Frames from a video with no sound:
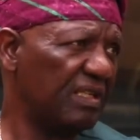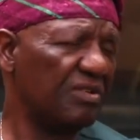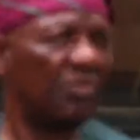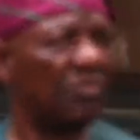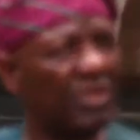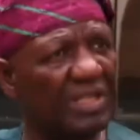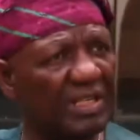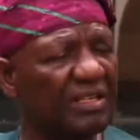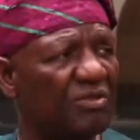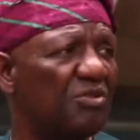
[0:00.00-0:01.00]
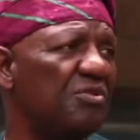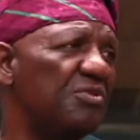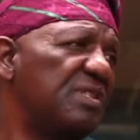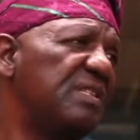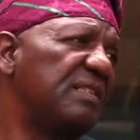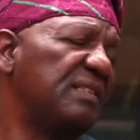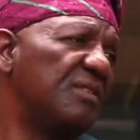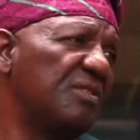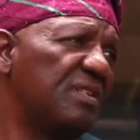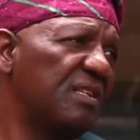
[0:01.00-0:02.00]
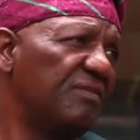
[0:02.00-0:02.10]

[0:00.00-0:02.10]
So we intend to use these industrial